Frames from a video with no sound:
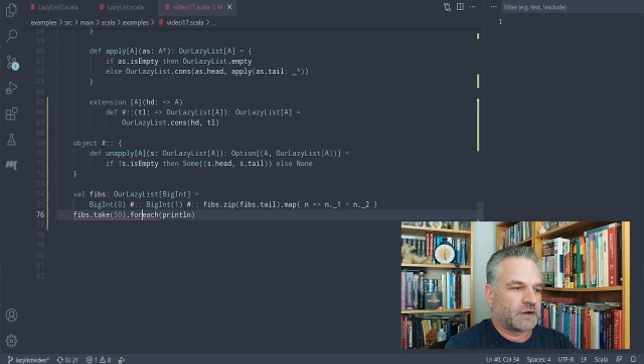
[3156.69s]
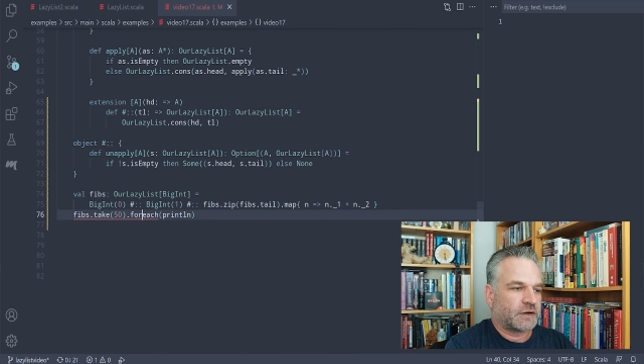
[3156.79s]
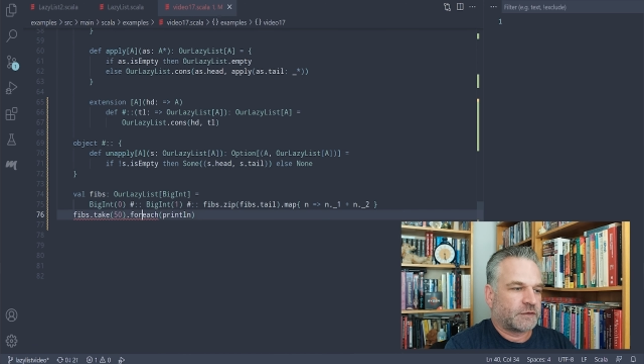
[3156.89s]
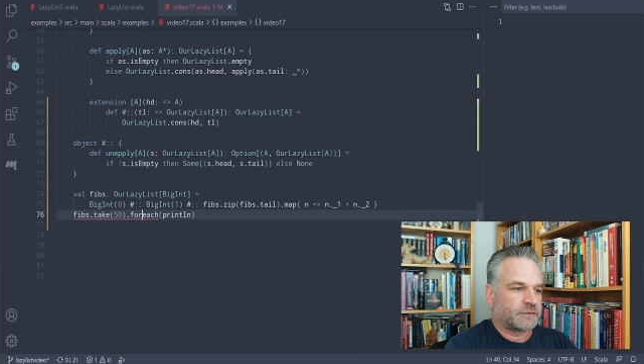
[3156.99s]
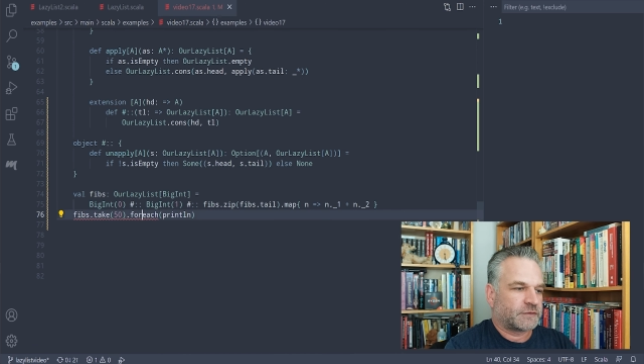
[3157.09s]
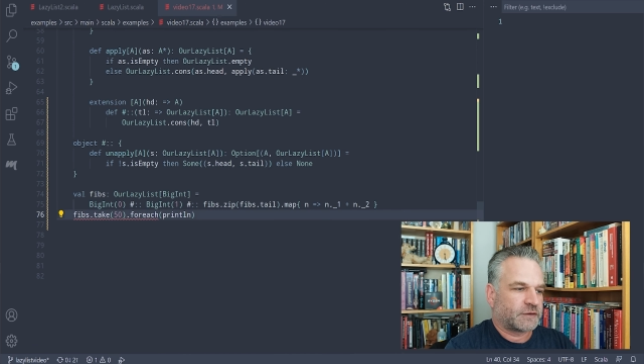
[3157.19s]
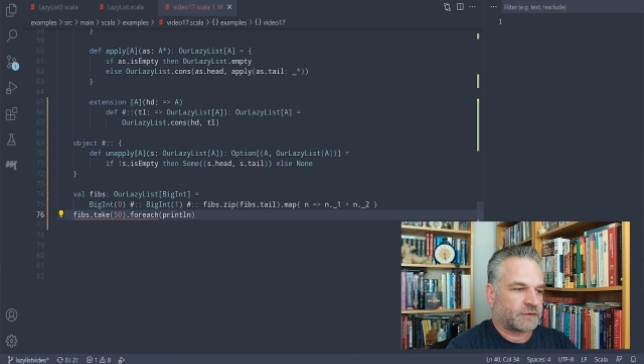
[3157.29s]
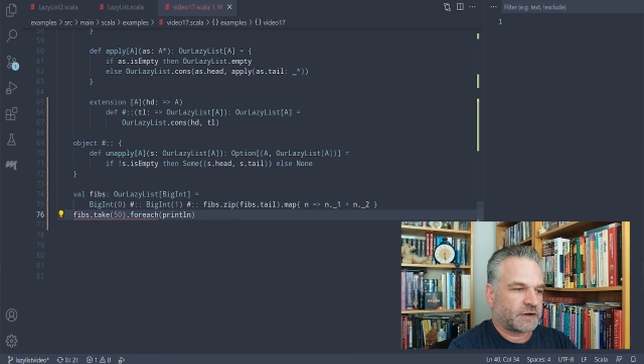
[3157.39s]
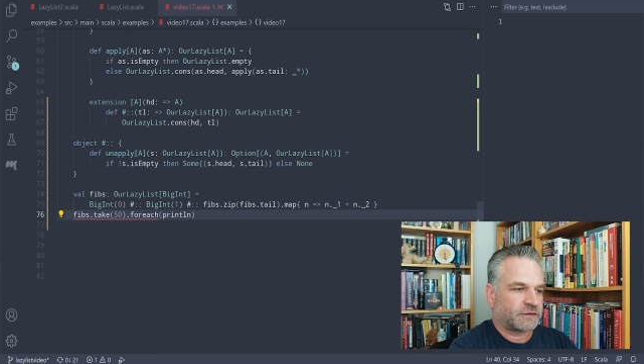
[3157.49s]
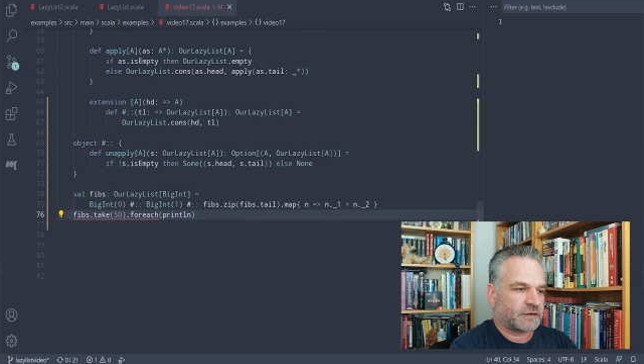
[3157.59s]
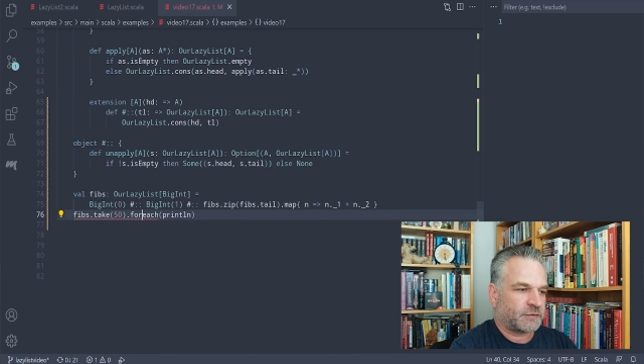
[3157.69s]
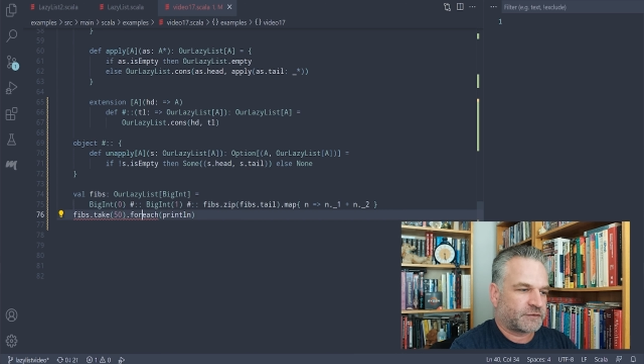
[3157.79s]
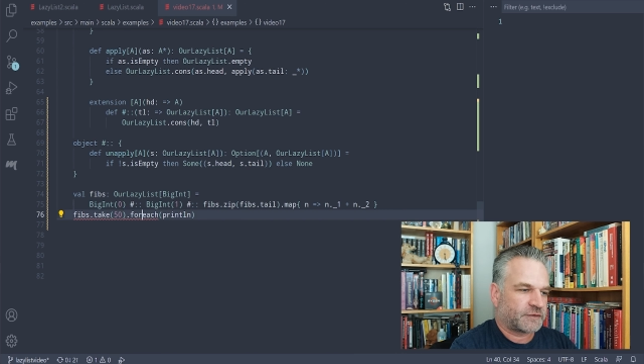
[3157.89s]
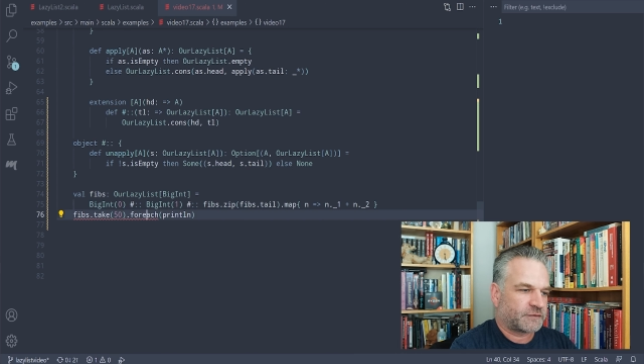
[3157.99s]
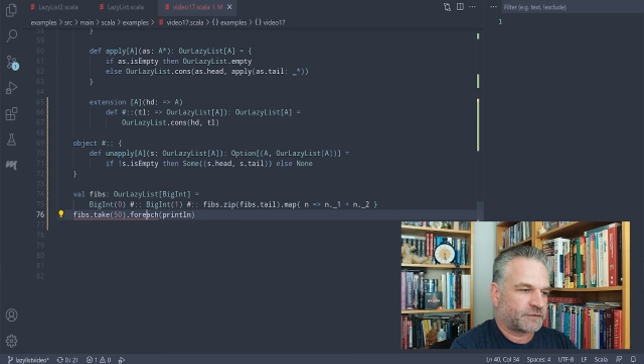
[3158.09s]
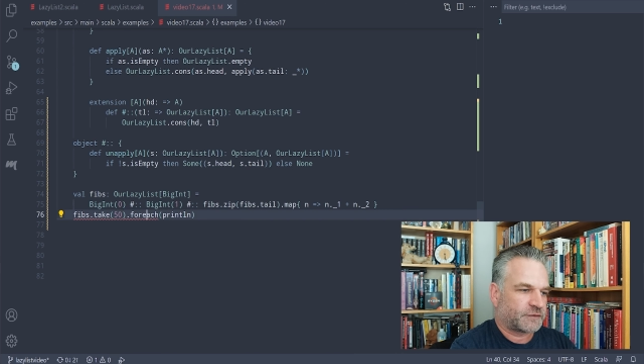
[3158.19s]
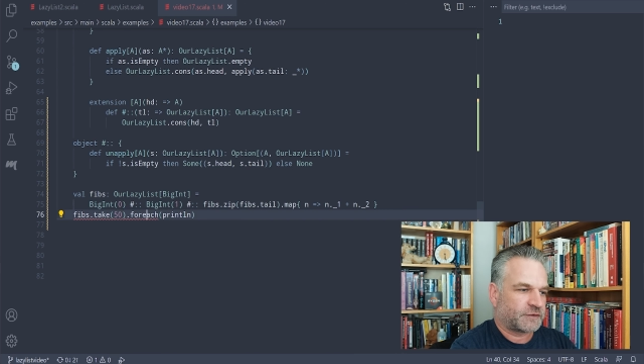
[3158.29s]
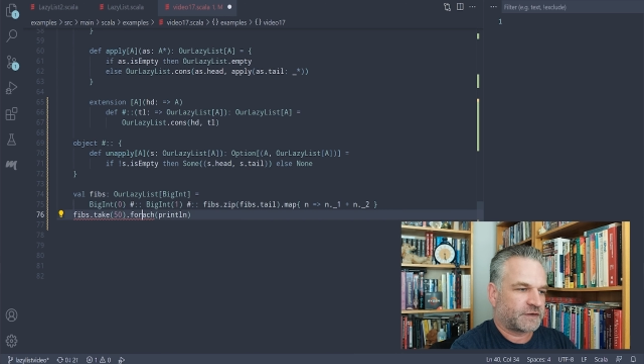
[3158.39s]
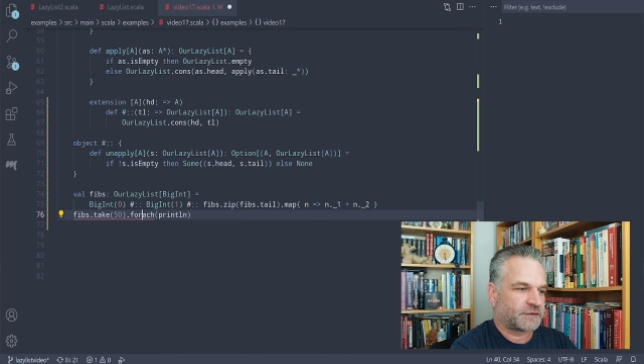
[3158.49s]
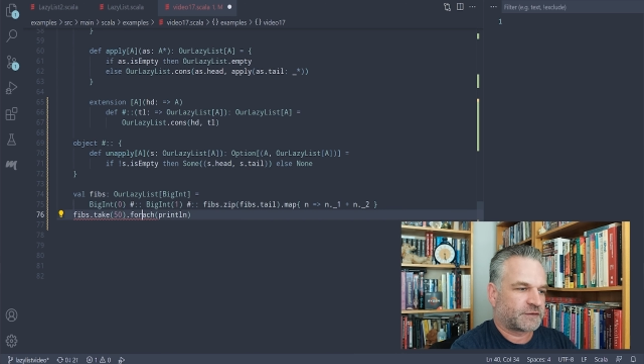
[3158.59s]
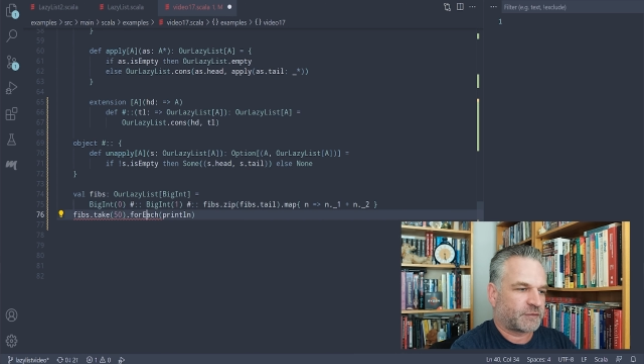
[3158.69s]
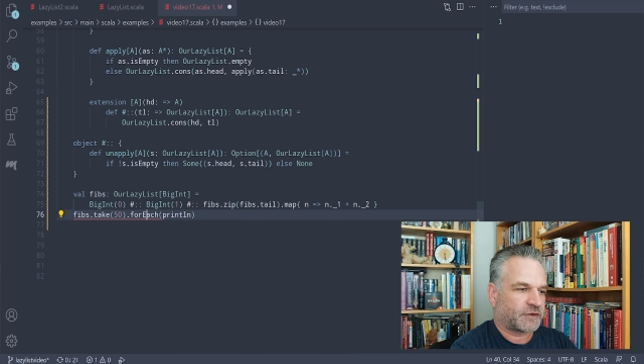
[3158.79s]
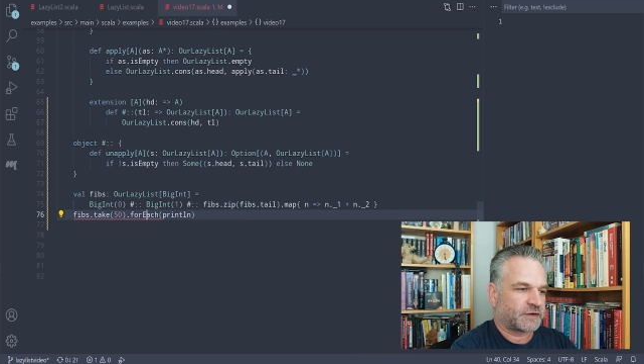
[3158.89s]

Now I preferred forEach spelled